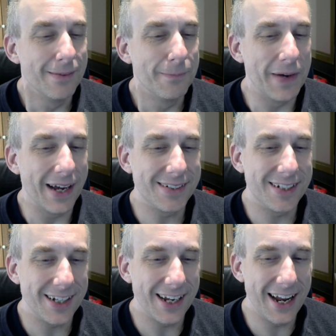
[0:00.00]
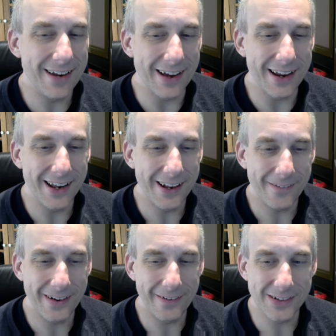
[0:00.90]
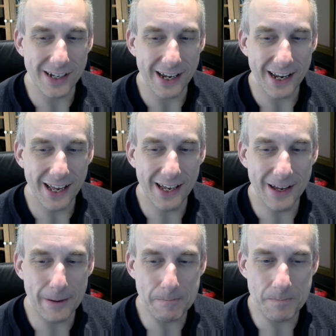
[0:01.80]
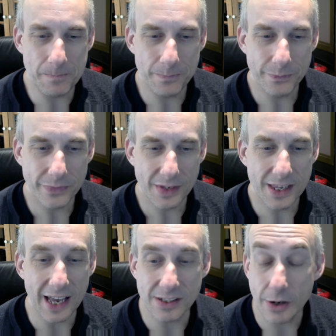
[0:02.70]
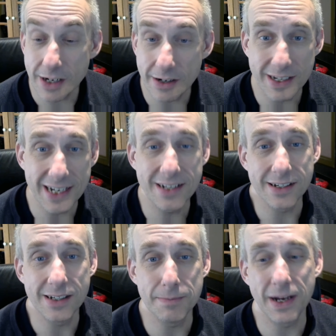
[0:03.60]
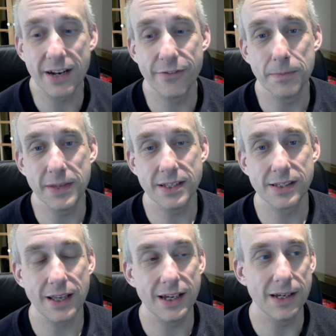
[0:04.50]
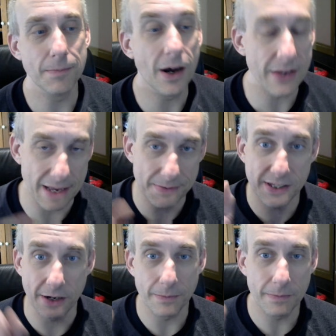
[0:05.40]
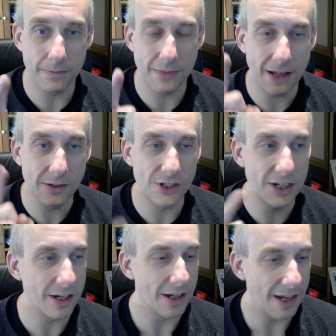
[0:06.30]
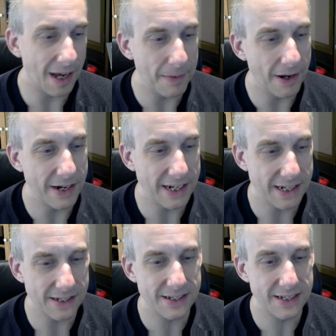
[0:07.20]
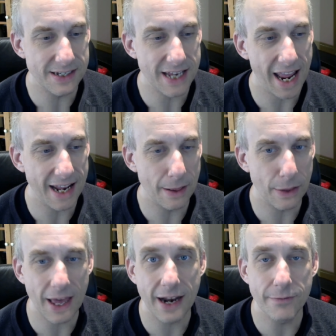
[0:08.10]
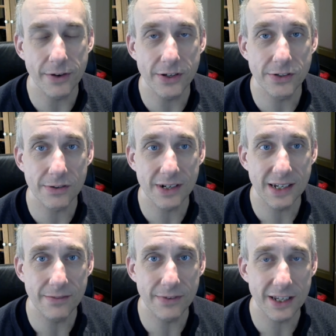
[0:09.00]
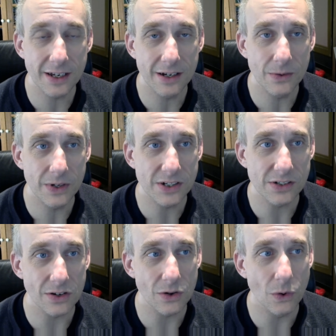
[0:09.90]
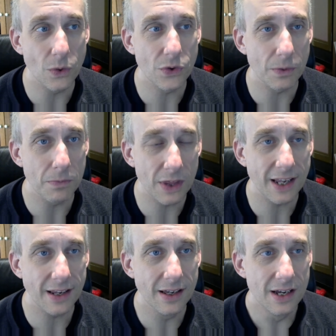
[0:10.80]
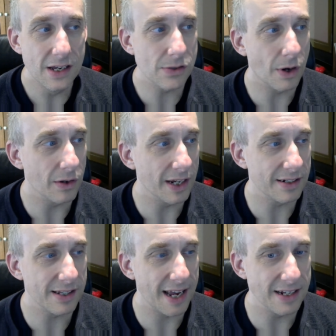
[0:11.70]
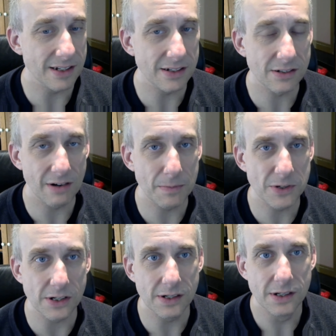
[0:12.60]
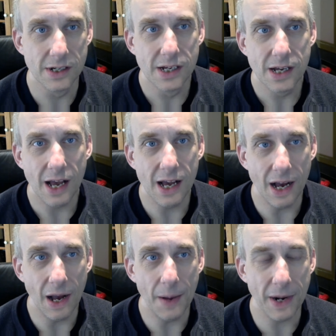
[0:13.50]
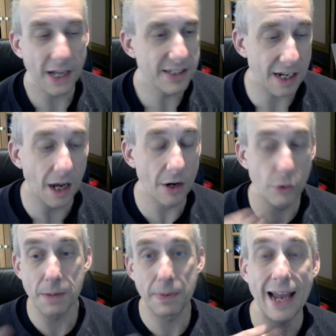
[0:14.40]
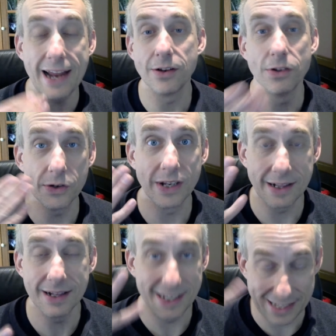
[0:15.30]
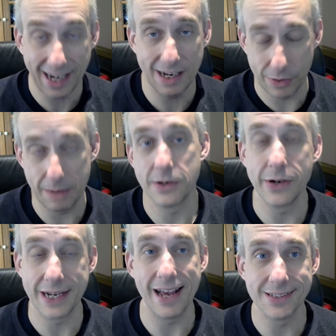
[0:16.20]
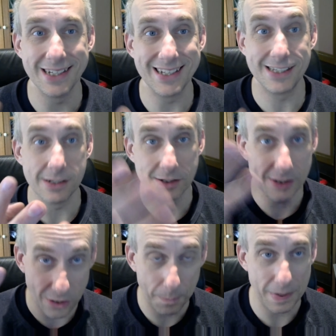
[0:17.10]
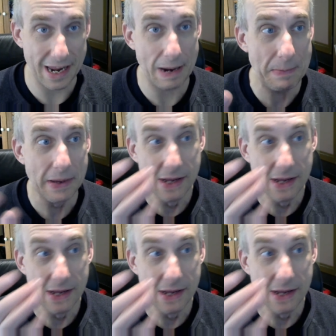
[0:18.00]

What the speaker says: But anyway, where was I? So I don't need to earn money from this. So LGR uploaded his 10th anniversary video, which is an awesome thing. So I'll link to that in the description. And like I said, I'd already planned on doing exactly what I'm doing now, so this isn't to copy him,